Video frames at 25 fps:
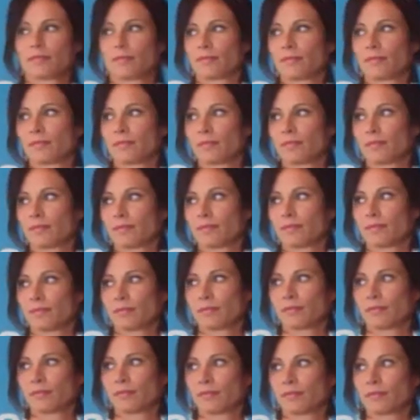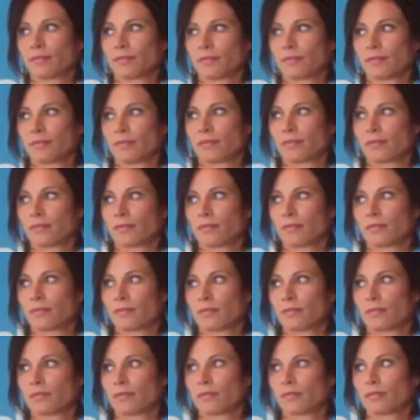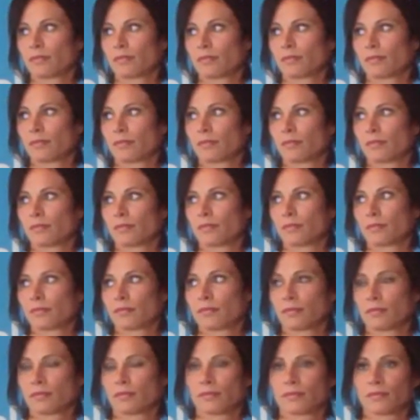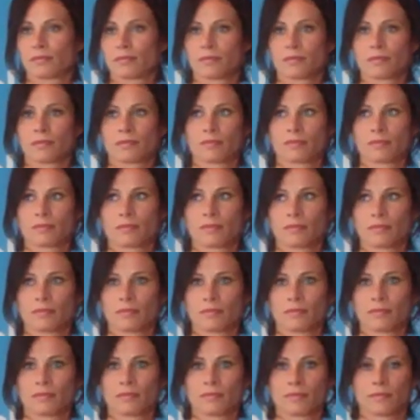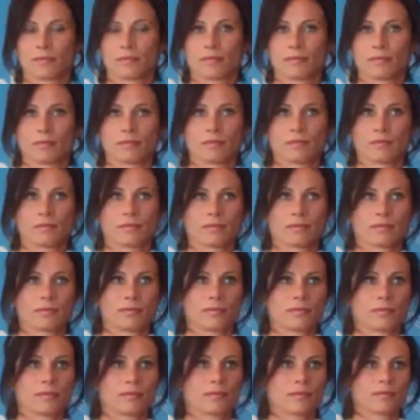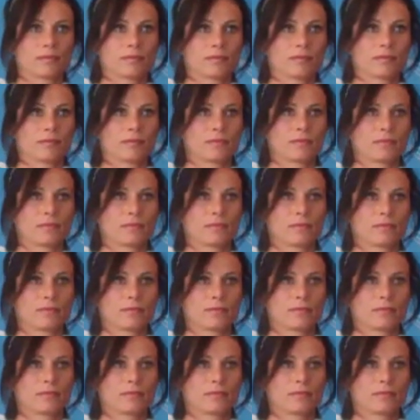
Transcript: The person shown says nothing.